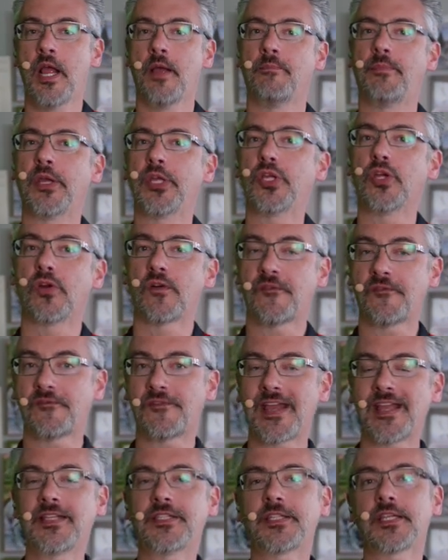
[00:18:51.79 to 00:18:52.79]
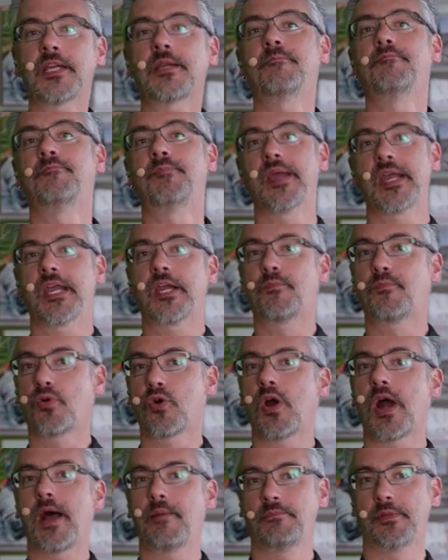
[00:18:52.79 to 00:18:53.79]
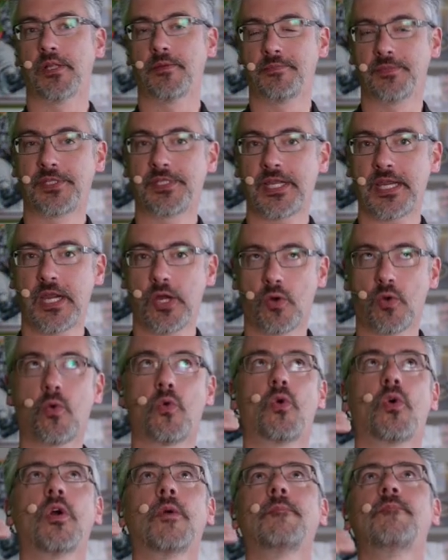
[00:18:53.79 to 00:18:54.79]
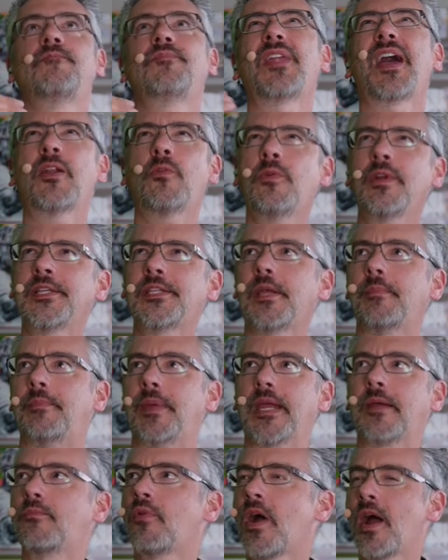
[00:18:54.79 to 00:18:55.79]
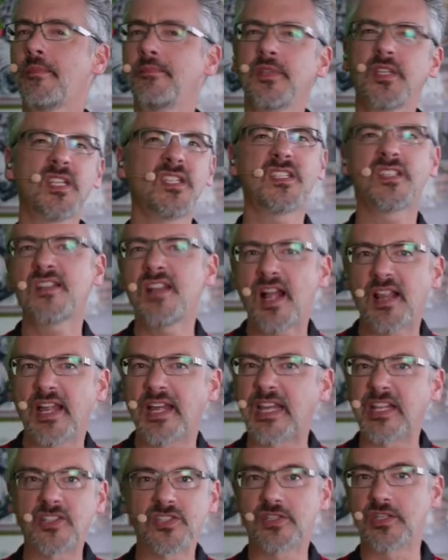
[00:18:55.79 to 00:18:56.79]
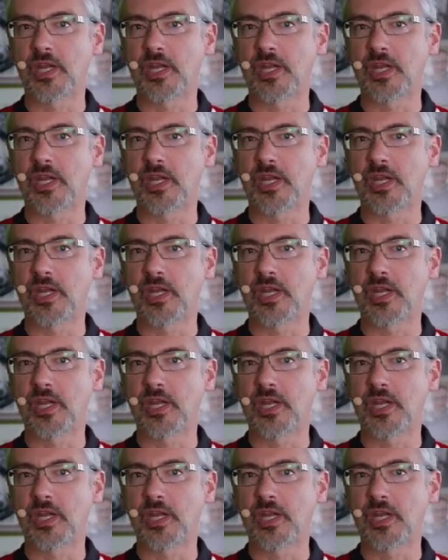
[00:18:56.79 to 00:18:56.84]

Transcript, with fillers: But you're facing big problems here, or I don't want to say big problems because it's not like it's,